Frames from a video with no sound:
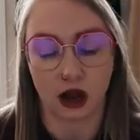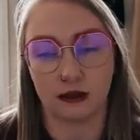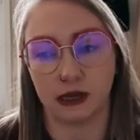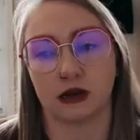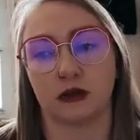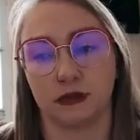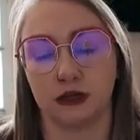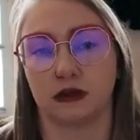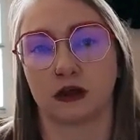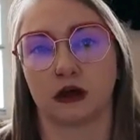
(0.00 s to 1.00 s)
I may not
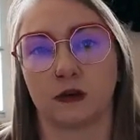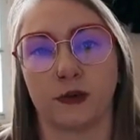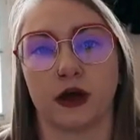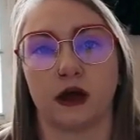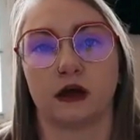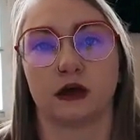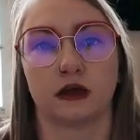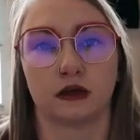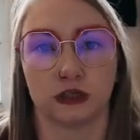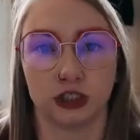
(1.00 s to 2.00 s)
be there, but
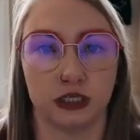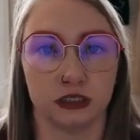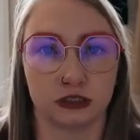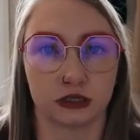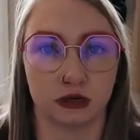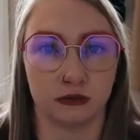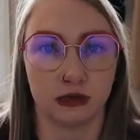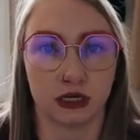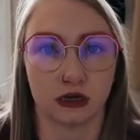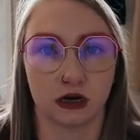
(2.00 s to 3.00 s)
she is gonna
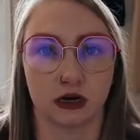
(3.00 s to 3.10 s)
be here,